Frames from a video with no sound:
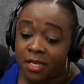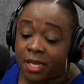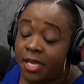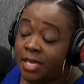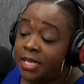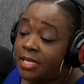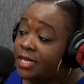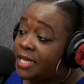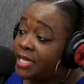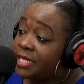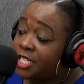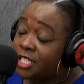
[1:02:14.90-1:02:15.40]

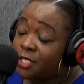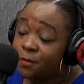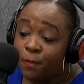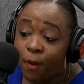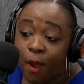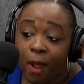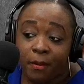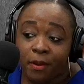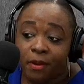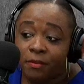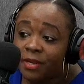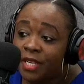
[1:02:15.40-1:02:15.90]
This is
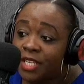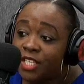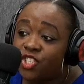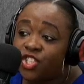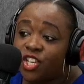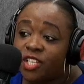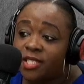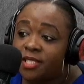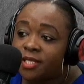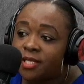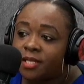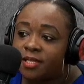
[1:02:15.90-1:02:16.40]
probably
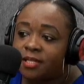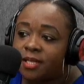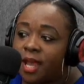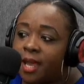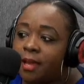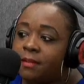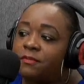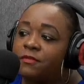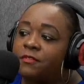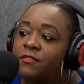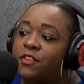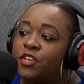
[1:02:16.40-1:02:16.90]
just a
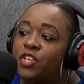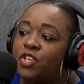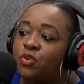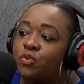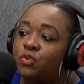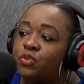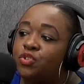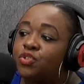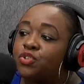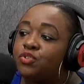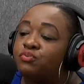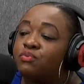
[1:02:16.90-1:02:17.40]
time for you
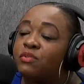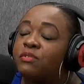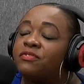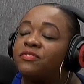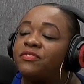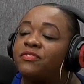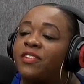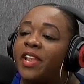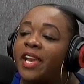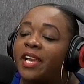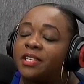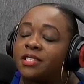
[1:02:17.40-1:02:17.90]
to
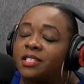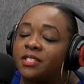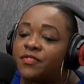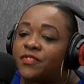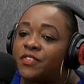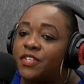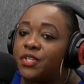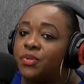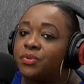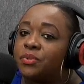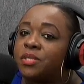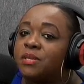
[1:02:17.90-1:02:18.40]
reflect,
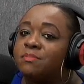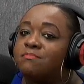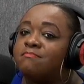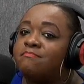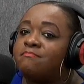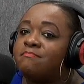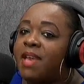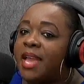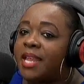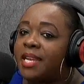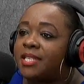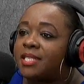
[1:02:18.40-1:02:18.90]
for you to
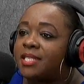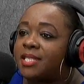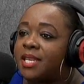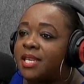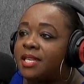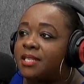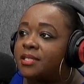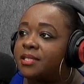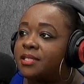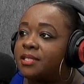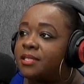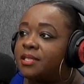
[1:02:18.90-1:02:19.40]

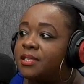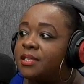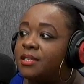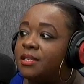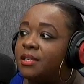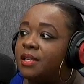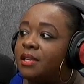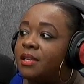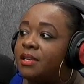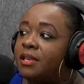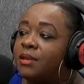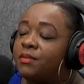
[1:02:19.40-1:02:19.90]
meditate,
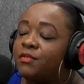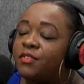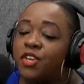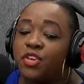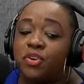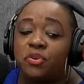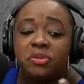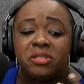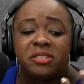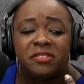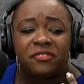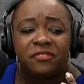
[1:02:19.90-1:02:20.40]
for
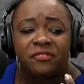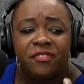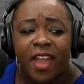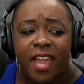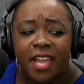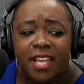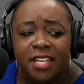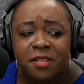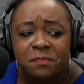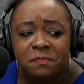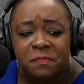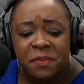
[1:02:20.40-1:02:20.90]
you to
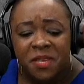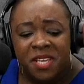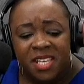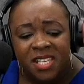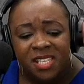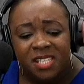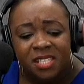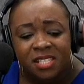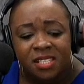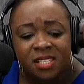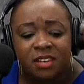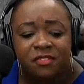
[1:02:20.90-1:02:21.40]
find
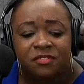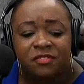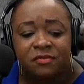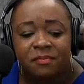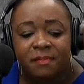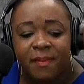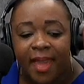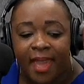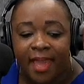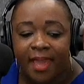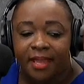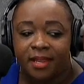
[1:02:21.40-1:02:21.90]
peace of
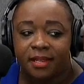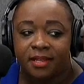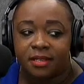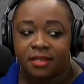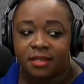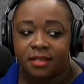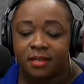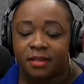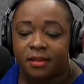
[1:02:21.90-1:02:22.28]
mind.